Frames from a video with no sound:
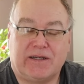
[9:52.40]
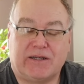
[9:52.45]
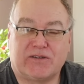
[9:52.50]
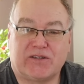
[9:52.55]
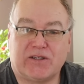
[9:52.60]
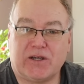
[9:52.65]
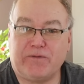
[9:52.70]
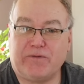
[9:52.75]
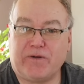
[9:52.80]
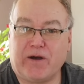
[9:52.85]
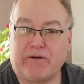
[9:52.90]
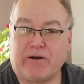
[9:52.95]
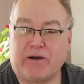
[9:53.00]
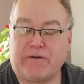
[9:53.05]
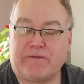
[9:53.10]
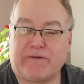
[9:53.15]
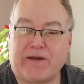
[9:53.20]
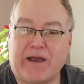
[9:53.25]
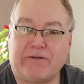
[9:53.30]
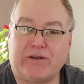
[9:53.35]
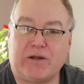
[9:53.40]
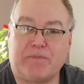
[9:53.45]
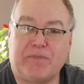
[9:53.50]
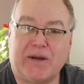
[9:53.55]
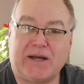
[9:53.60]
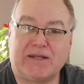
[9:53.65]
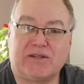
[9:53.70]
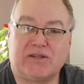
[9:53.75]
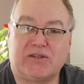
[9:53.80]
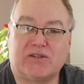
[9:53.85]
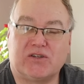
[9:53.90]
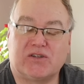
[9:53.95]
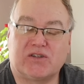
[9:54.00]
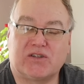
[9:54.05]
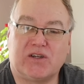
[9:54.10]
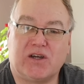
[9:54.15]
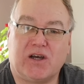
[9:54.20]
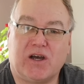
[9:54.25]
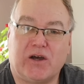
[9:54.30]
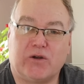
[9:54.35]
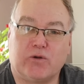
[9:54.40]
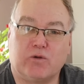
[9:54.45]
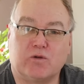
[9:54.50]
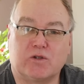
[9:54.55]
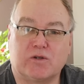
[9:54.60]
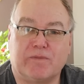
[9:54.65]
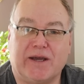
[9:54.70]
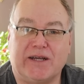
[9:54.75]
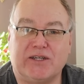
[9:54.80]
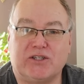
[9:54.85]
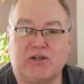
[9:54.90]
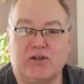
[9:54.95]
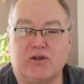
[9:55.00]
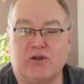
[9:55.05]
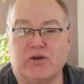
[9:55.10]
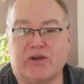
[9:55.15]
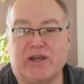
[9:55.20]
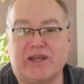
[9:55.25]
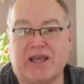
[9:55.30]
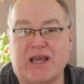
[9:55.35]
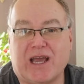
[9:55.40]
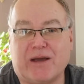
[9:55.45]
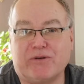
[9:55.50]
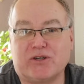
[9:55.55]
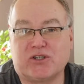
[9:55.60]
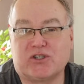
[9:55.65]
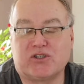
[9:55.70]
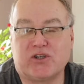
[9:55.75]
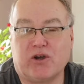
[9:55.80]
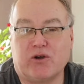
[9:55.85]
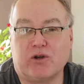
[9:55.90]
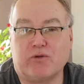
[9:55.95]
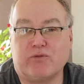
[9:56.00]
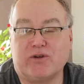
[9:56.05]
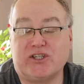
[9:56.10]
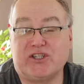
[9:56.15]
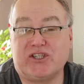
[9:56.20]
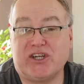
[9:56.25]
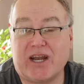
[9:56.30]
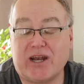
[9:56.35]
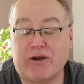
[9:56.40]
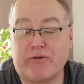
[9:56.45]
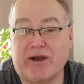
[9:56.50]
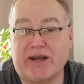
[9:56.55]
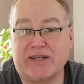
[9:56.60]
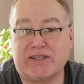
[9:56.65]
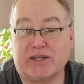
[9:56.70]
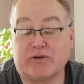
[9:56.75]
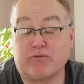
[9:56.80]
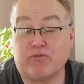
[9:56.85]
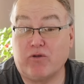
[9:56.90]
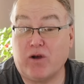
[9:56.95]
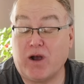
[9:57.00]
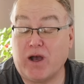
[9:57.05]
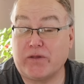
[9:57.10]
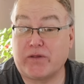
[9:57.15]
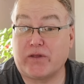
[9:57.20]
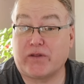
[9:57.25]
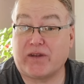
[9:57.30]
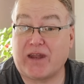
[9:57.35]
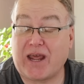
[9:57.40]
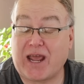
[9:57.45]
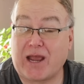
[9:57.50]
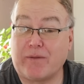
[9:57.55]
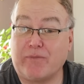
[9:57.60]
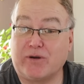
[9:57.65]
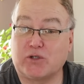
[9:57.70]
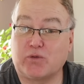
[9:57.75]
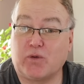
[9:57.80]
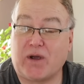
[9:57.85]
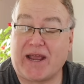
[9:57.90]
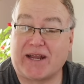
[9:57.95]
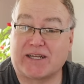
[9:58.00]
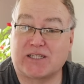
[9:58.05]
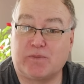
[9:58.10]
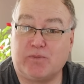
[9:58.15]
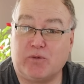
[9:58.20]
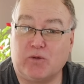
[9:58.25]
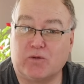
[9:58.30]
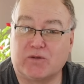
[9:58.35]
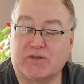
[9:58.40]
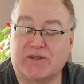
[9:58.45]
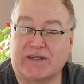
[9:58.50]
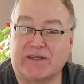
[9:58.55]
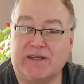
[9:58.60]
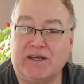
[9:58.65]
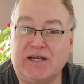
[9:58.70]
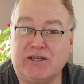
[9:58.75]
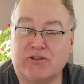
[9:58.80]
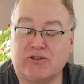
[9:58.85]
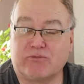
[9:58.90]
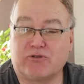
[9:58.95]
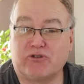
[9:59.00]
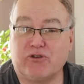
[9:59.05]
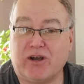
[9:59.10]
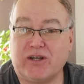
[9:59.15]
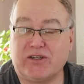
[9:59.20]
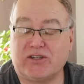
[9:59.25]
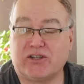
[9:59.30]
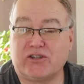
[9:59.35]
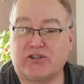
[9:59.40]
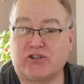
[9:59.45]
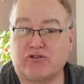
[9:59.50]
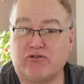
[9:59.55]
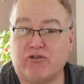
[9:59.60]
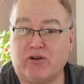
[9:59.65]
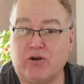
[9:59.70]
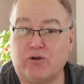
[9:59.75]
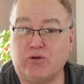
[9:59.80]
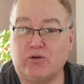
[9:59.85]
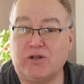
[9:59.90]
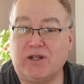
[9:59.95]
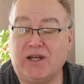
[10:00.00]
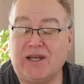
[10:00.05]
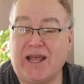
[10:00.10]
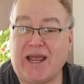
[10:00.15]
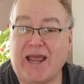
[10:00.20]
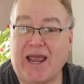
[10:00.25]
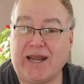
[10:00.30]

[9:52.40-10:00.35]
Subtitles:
Now, so far I've found it better to start an automation looking at how much solar we're generating rather than how much we're exporting. So I'm trying to control